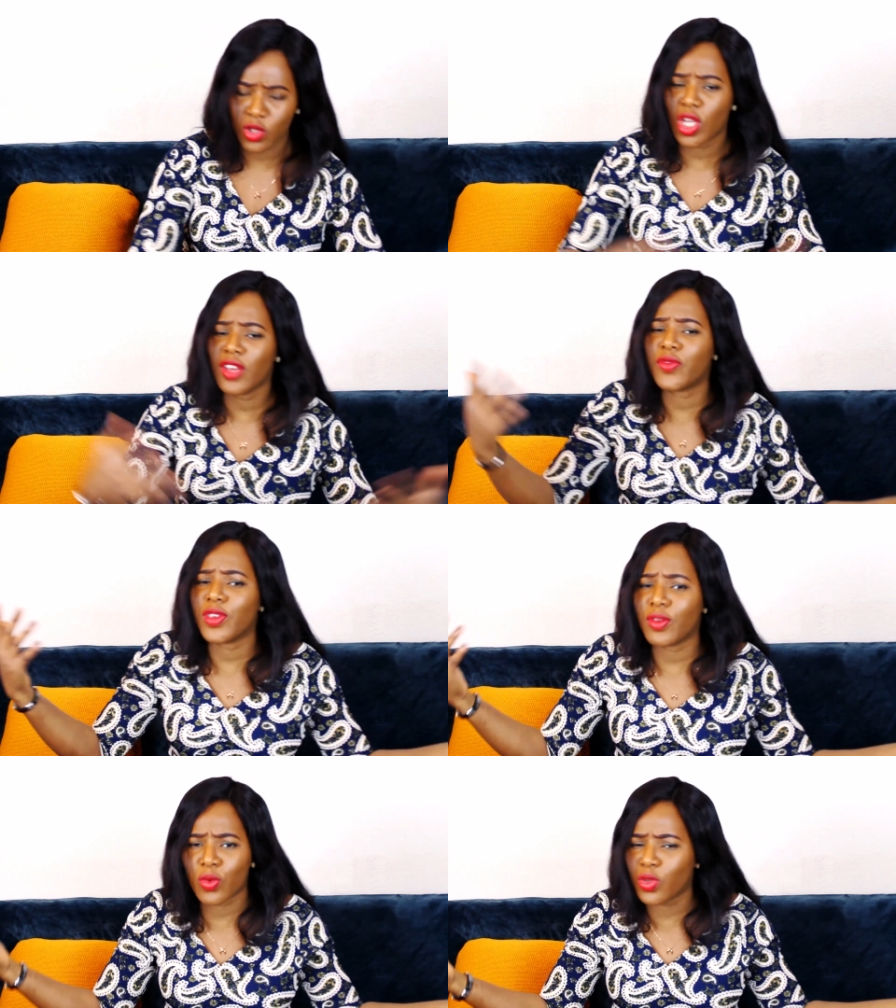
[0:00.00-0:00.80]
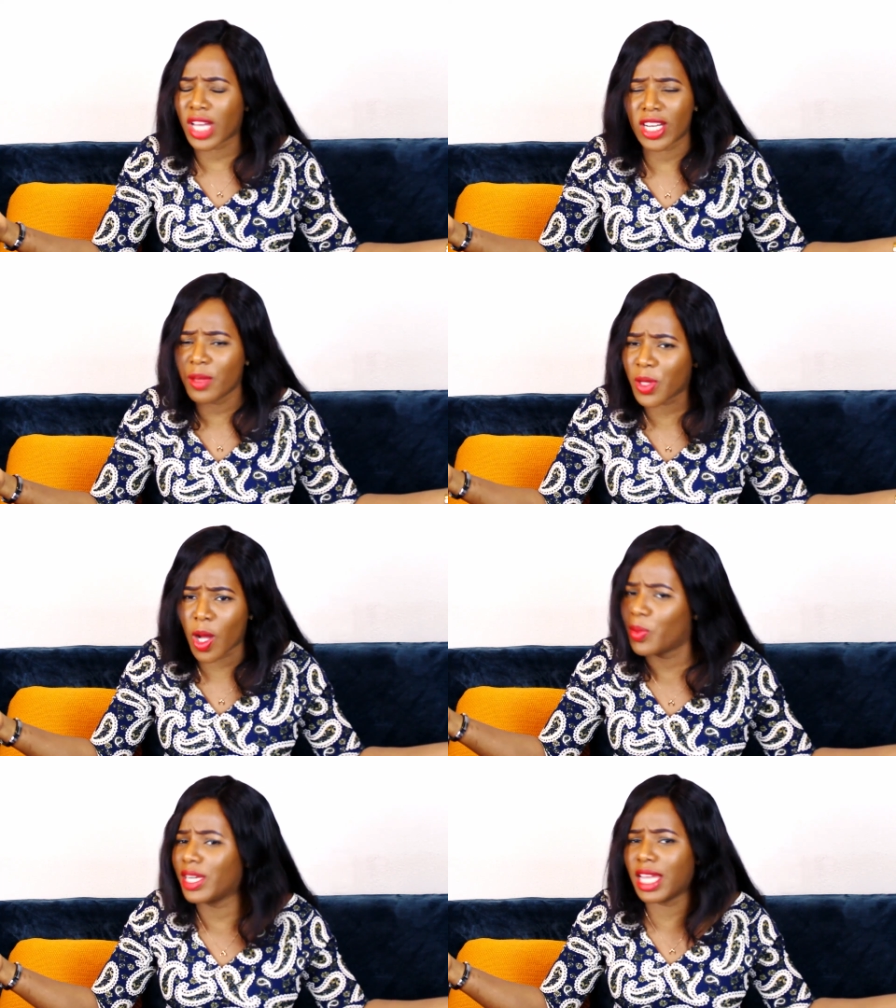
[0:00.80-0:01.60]
So if you cannot be
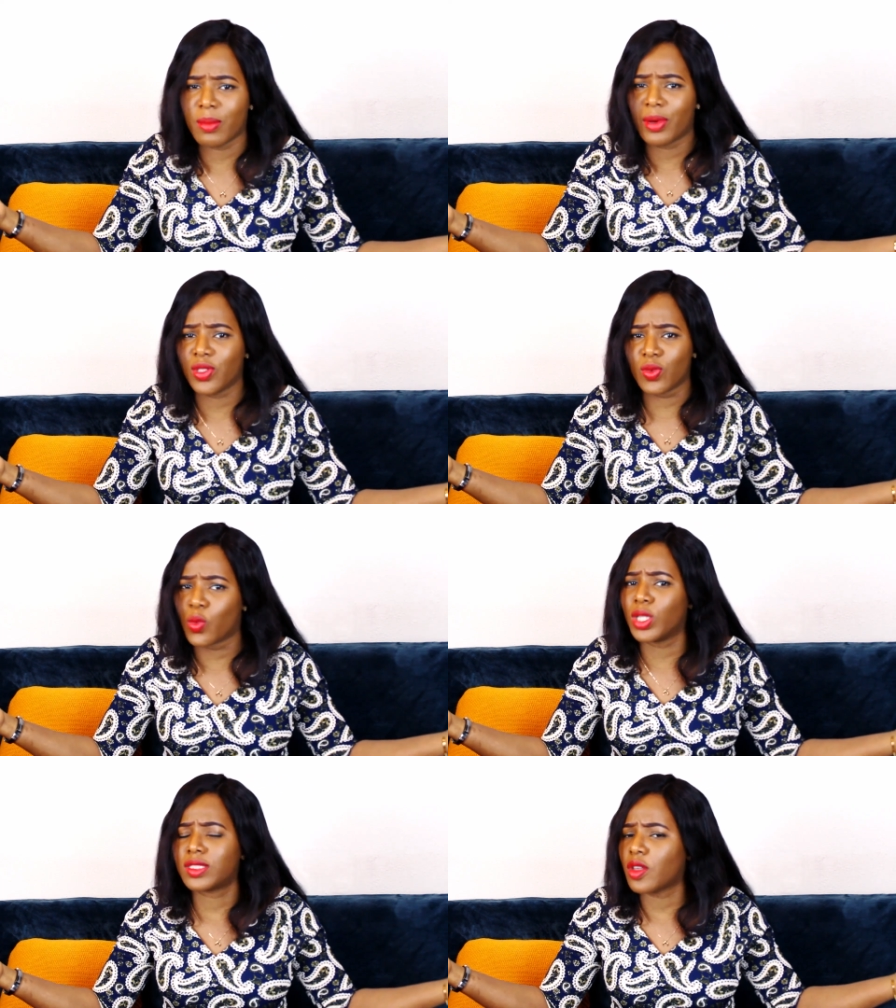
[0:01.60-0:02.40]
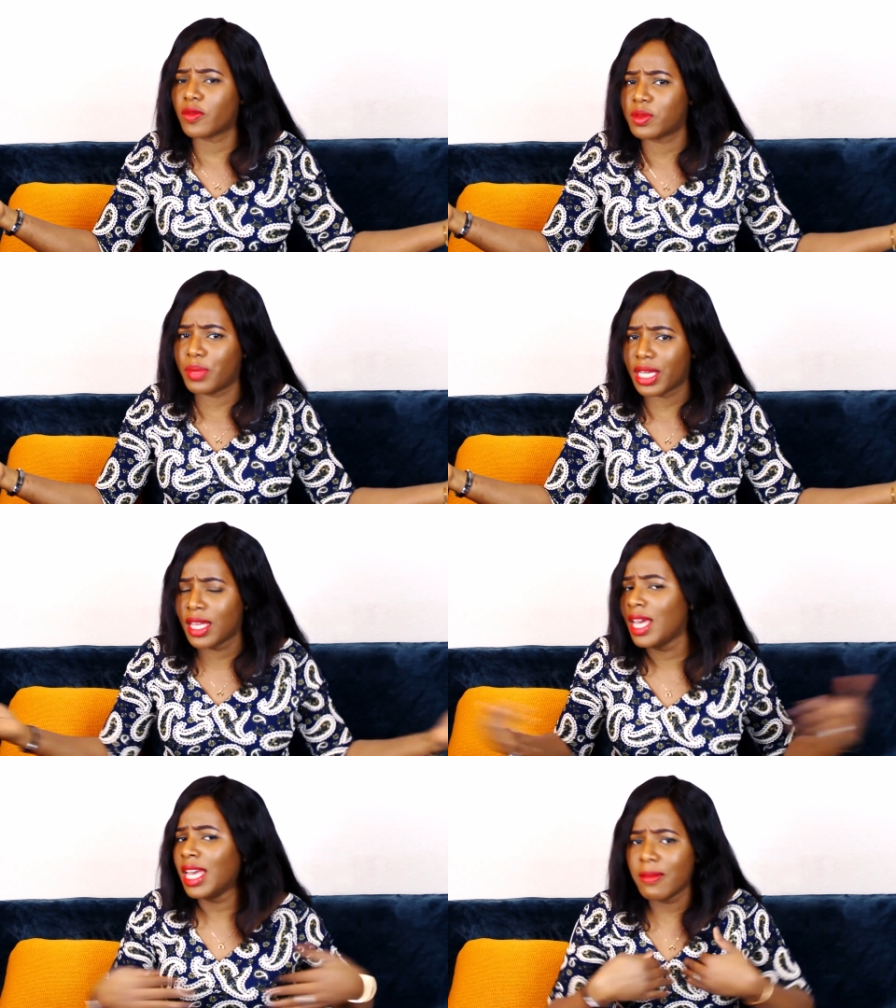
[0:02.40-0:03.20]
complaining that you want soft bed,
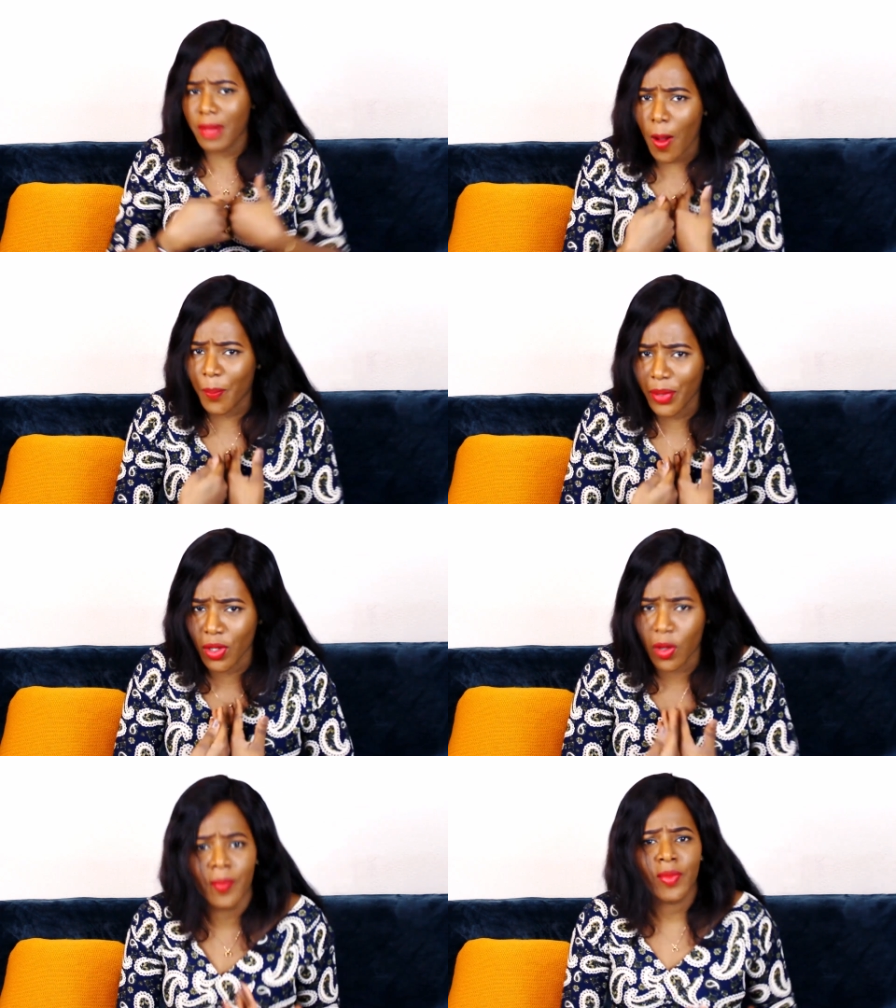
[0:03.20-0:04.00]
in my opinion,